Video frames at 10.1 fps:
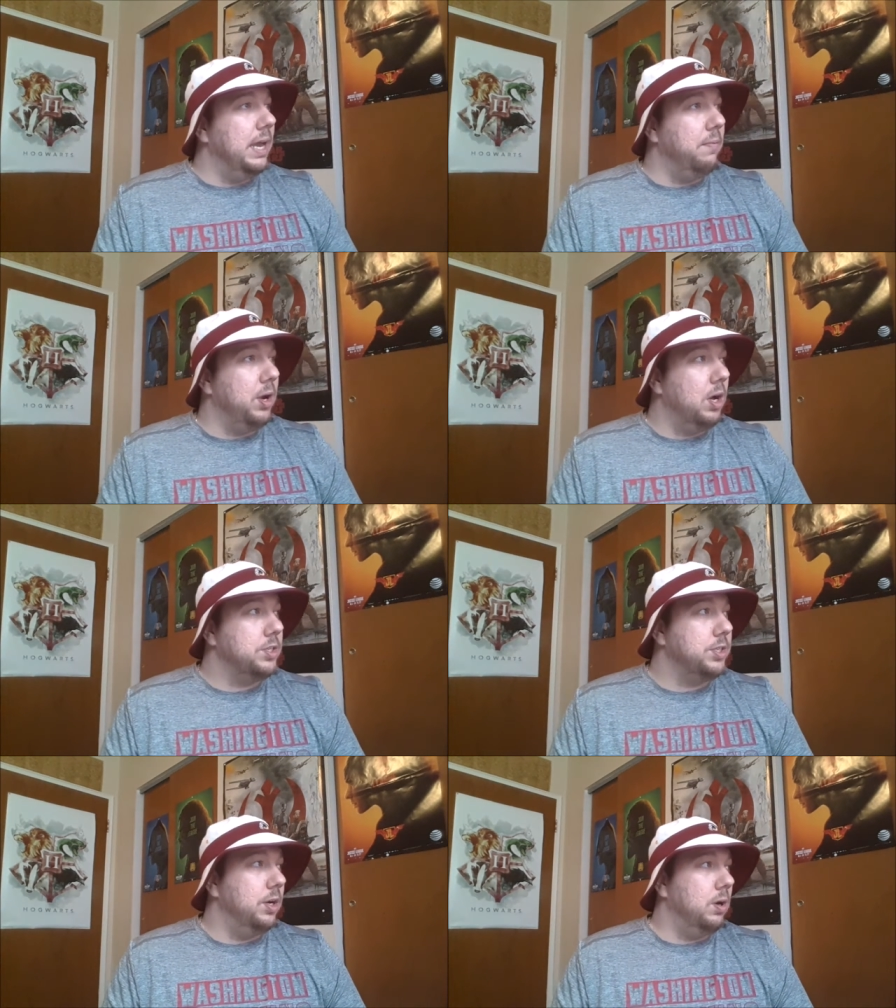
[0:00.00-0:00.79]
And we
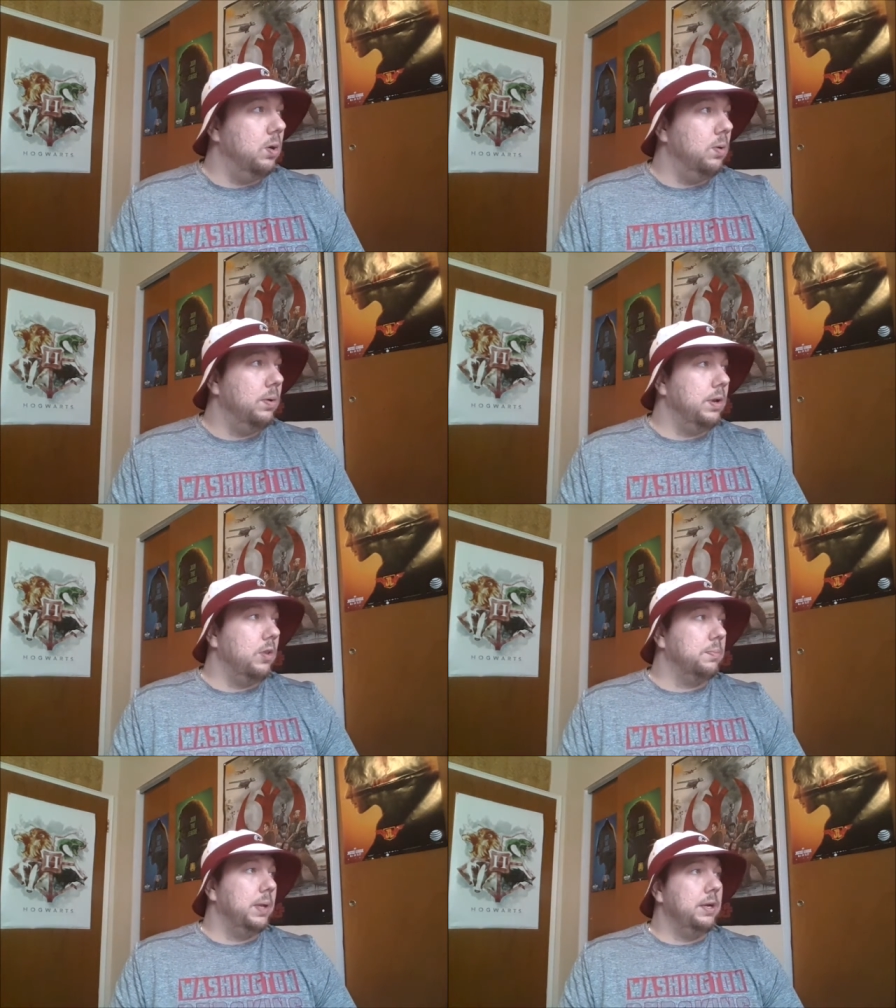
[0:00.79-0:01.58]
also,
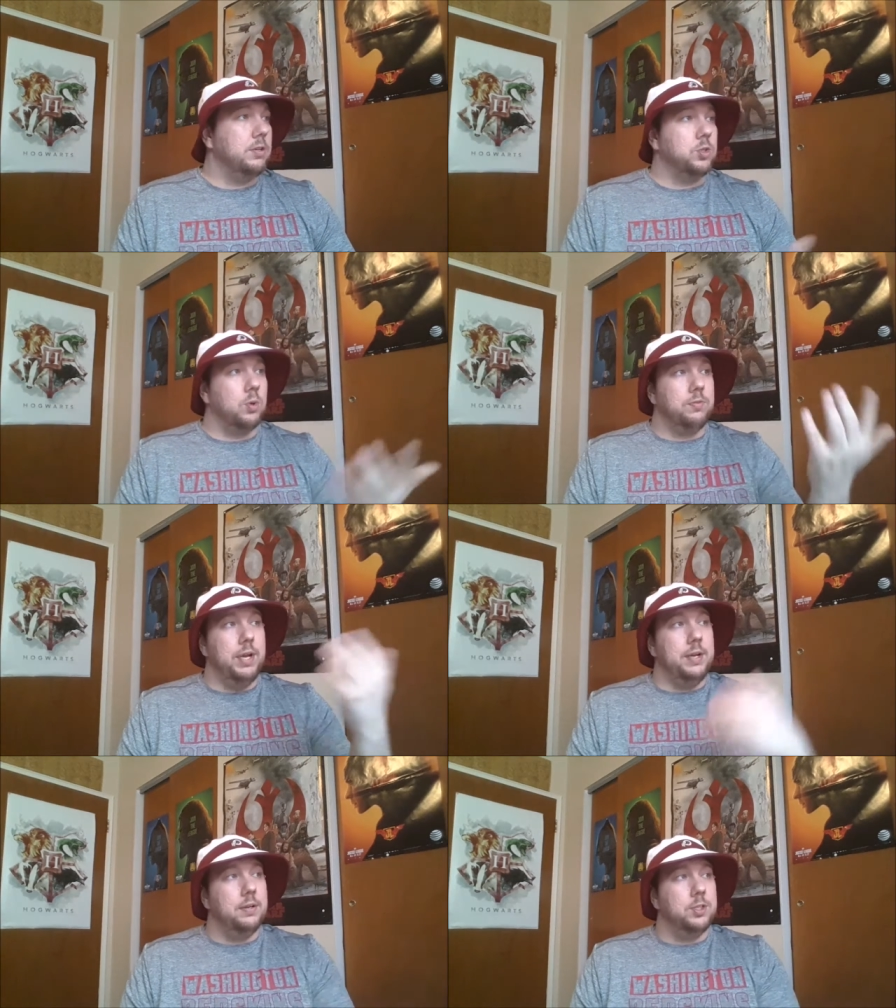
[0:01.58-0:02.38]
another player is Jordan
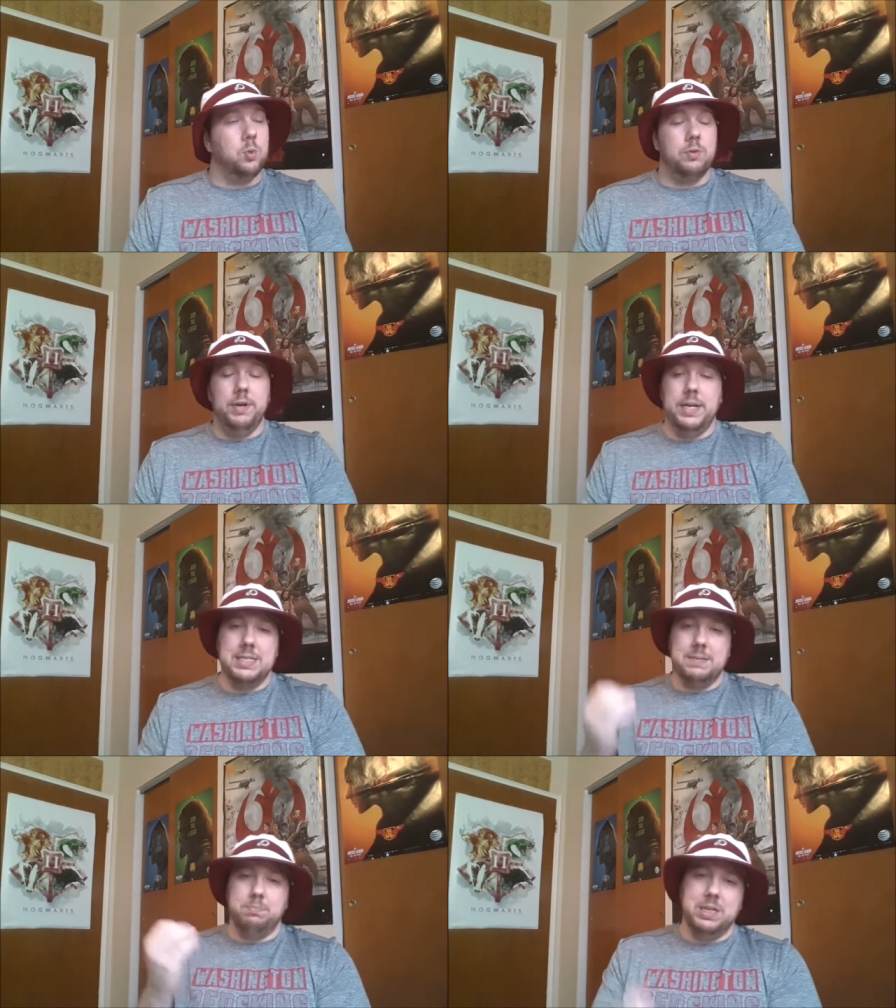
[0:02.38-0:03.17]
Reed. Jordan
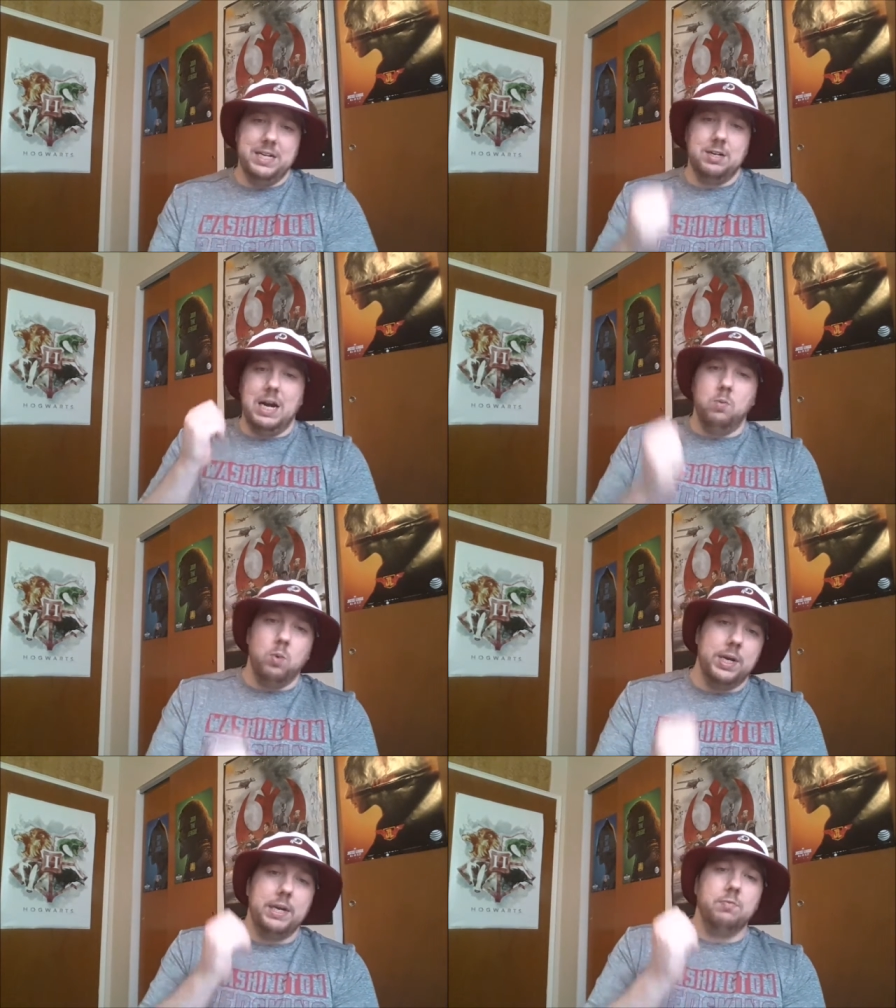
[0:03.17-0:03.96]
Reed is the player I
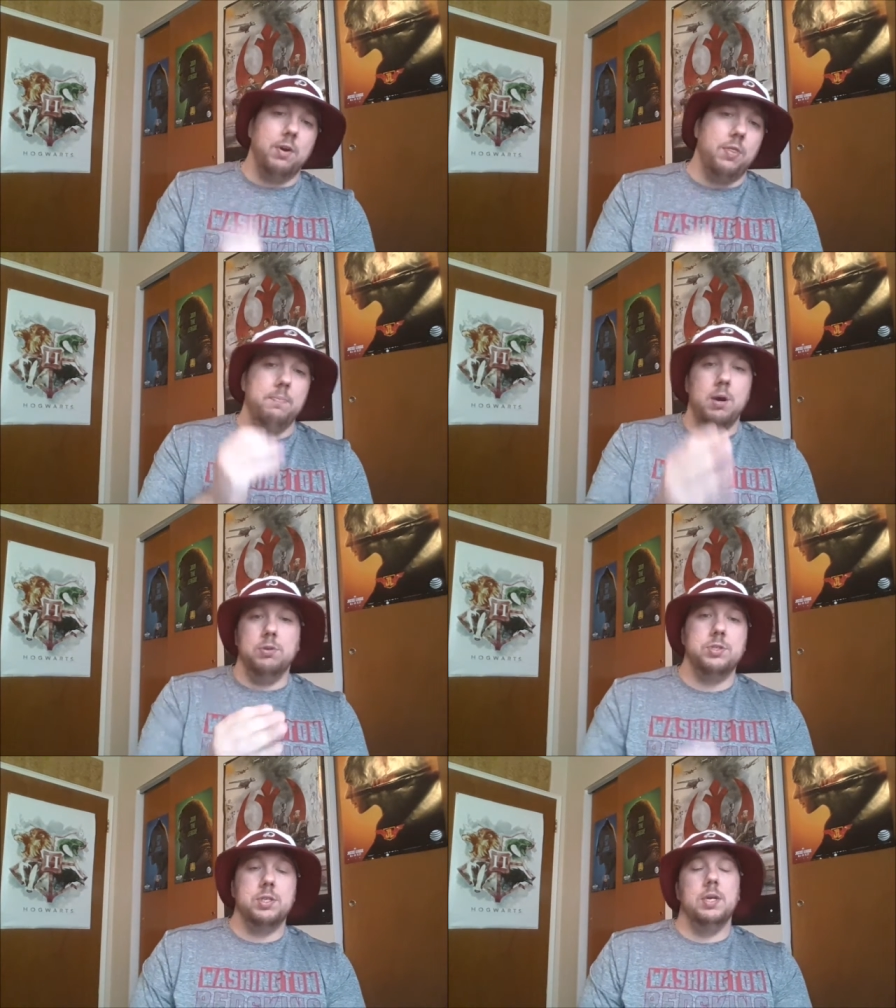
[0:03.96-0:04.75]
want to get rid of the
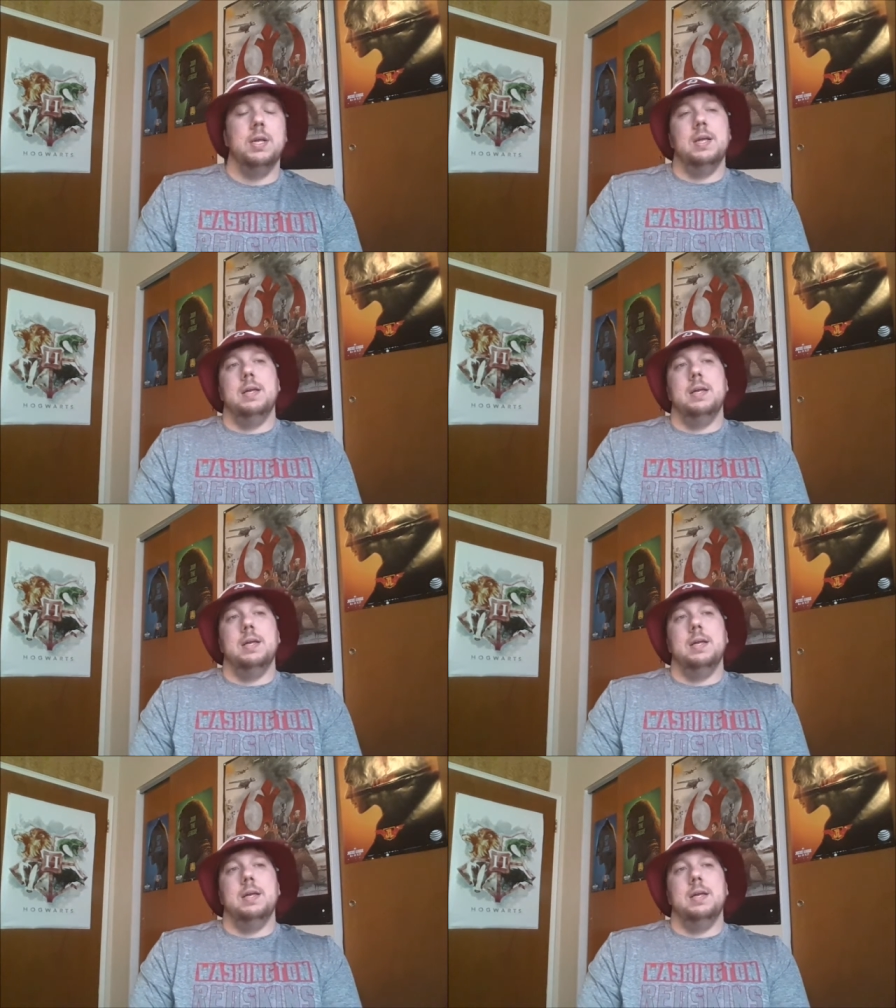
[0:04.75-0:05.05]
most.